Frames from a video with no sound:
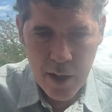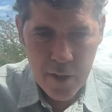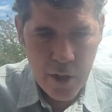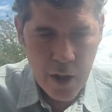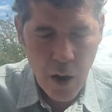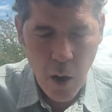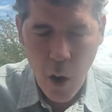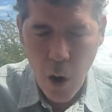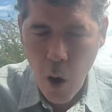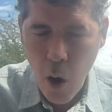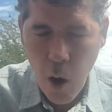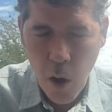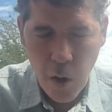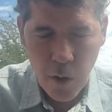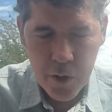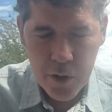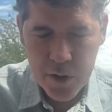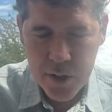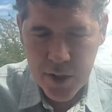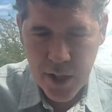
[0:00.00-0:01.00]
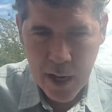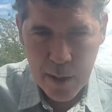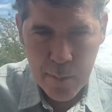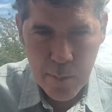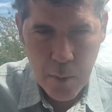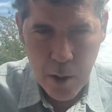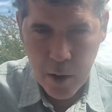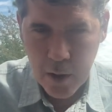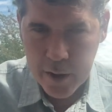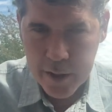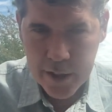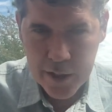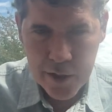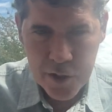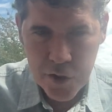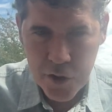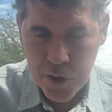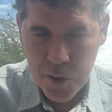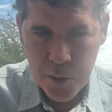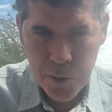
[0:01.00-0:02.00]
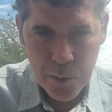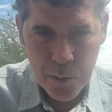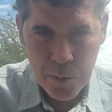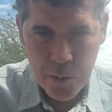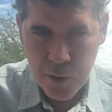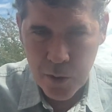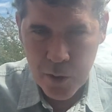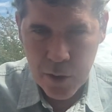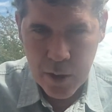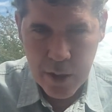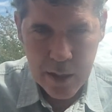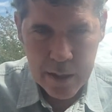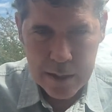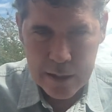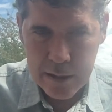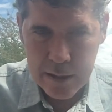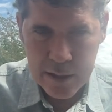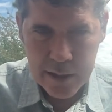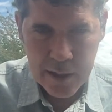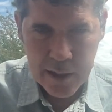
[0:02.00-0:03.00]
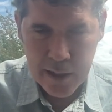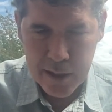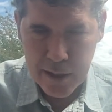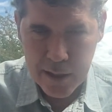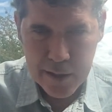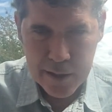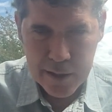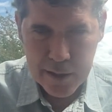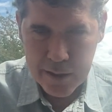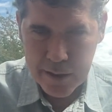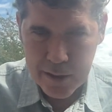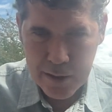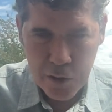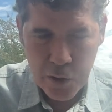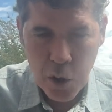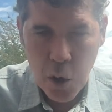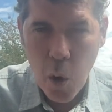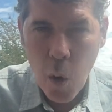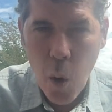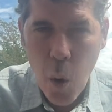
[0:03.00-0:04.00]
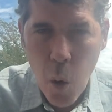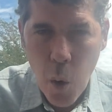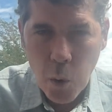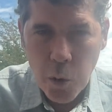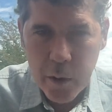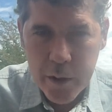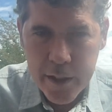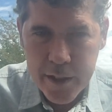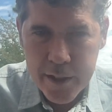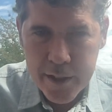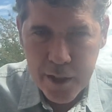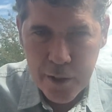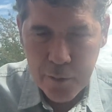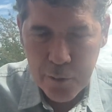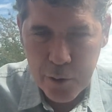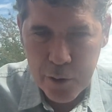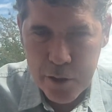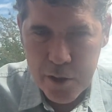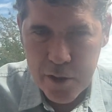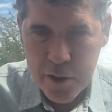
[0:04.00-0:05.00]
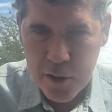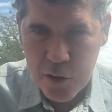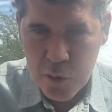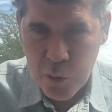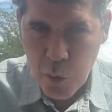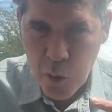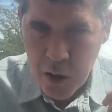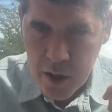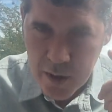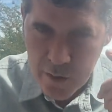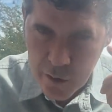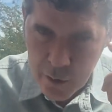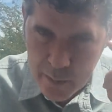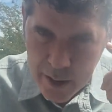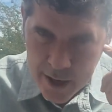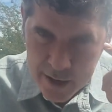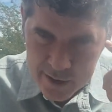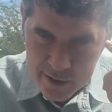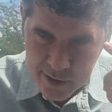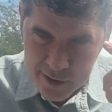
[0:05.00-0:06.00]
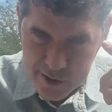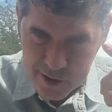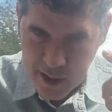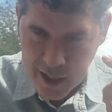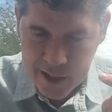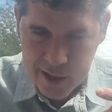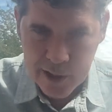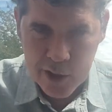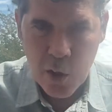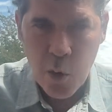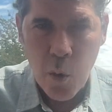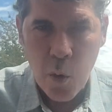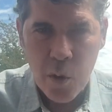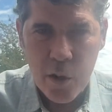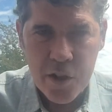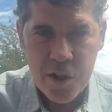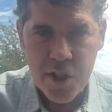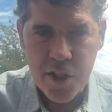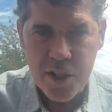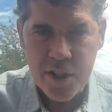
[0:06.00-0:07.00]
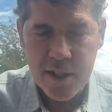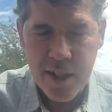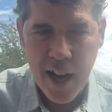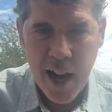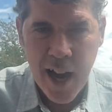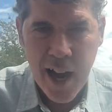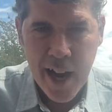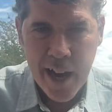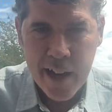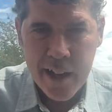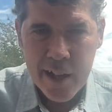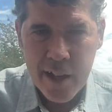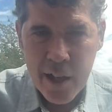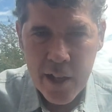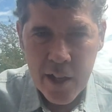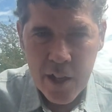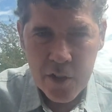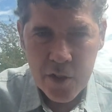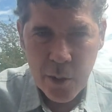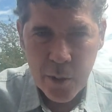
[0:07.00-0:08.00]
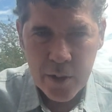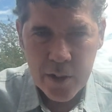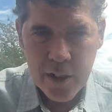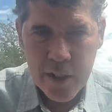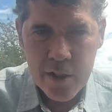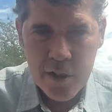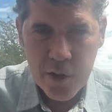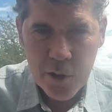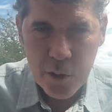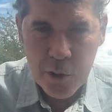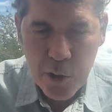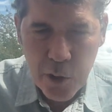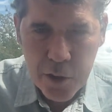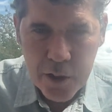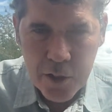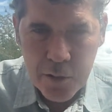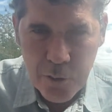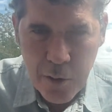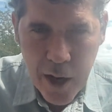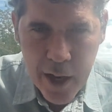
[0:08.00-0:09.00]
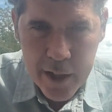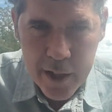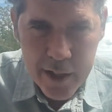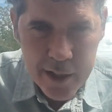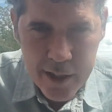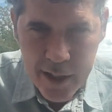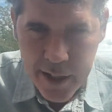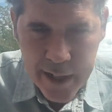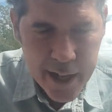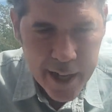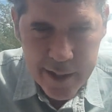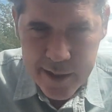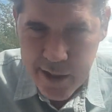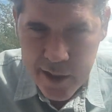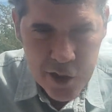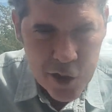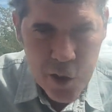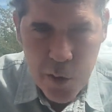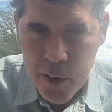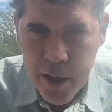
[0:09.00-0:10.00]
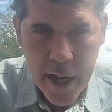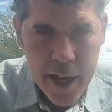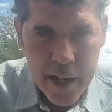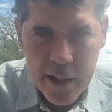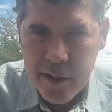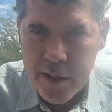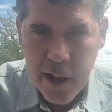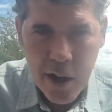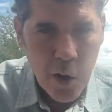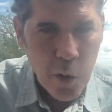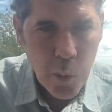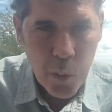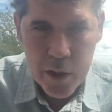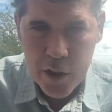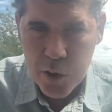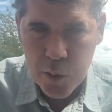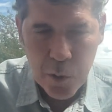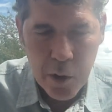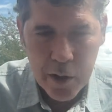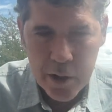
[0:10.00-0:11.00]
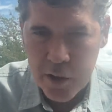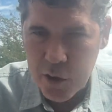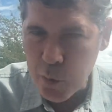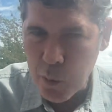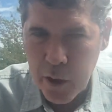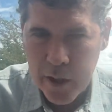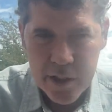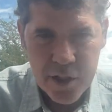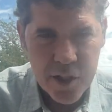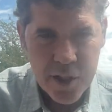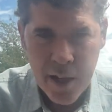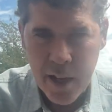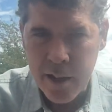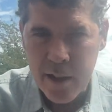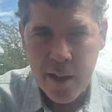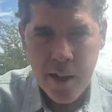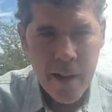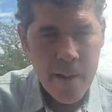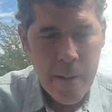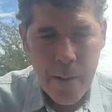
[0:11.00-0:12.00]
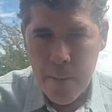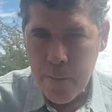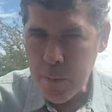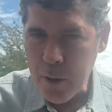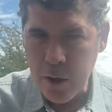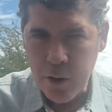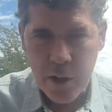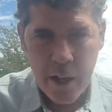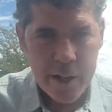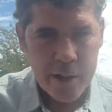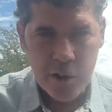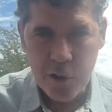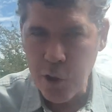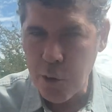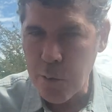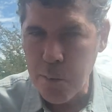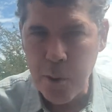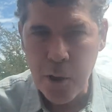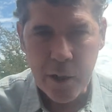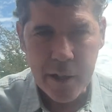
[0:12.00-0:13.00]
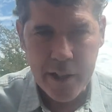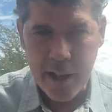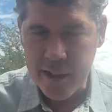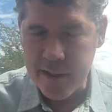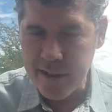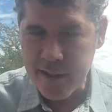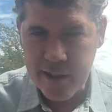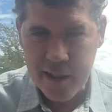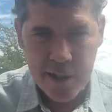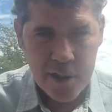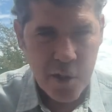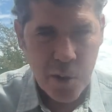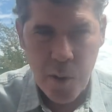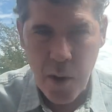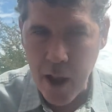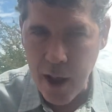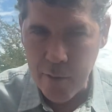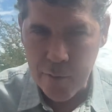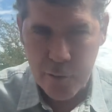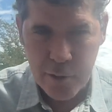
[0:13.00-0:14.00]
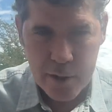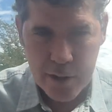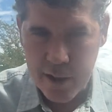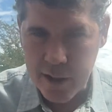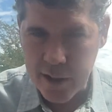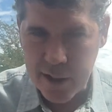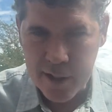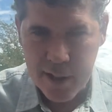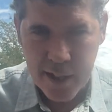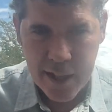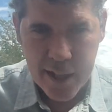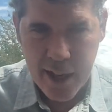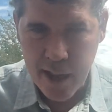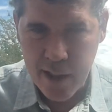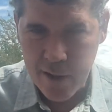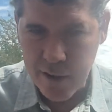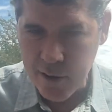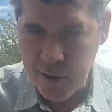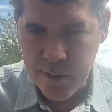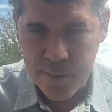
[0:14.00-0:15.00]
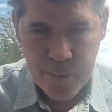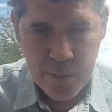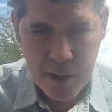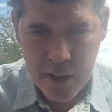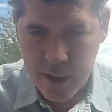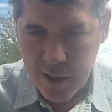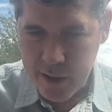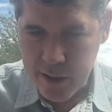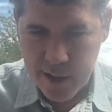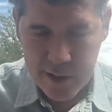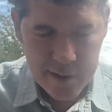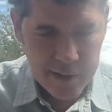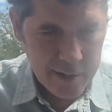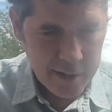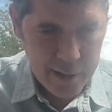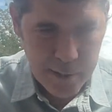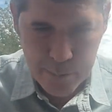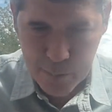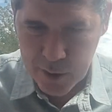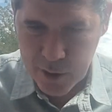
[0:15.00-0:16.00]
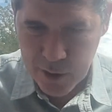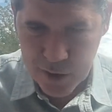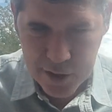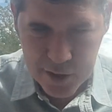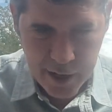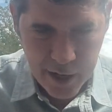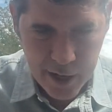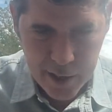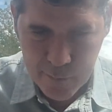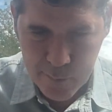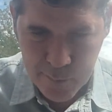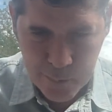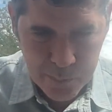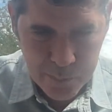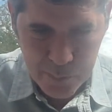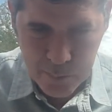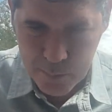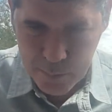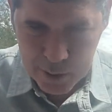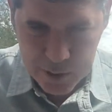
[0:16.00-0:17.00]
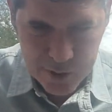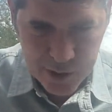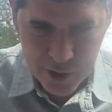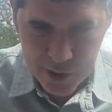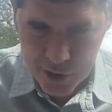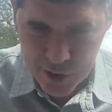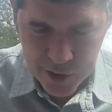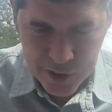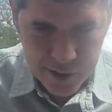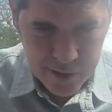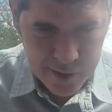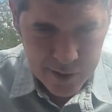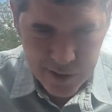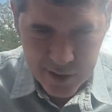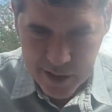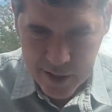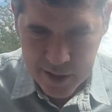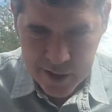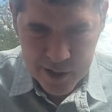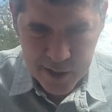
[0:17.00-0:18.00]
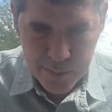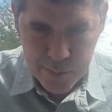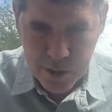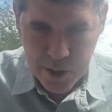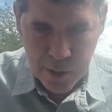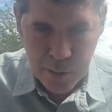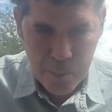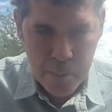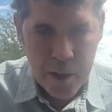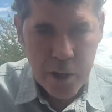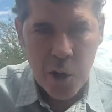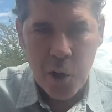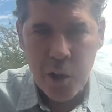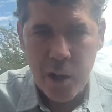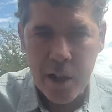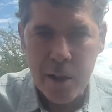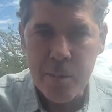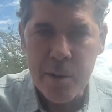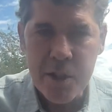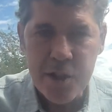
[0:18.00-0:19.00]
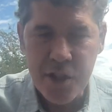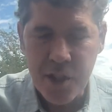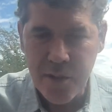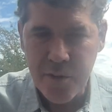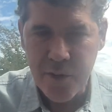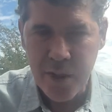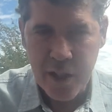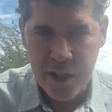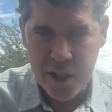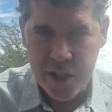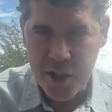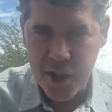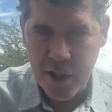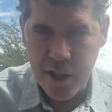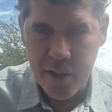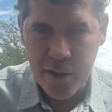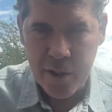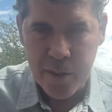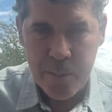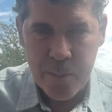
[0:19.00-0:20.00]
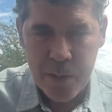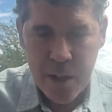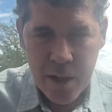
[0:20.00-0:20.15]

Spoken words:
They're all the same markings. The only difference is one of them has a slightly orangish eye. So unless you're looking right into the cat's eyes, you can't tell which one is which. And they're like two bookends. They do everything together. They sleep in the same positions. They're mirror image of each other.